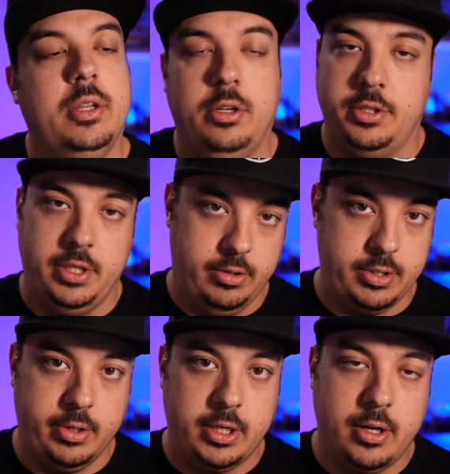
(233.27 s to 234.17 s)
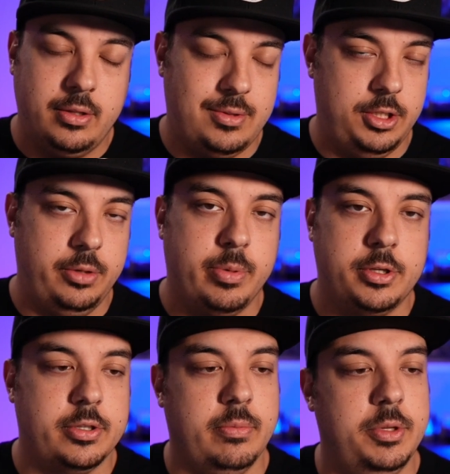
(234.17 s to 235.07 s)
your Series 3 card that you
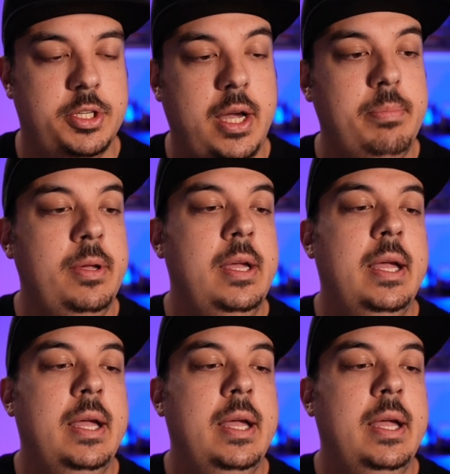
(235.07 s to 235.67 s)
purchased from the shop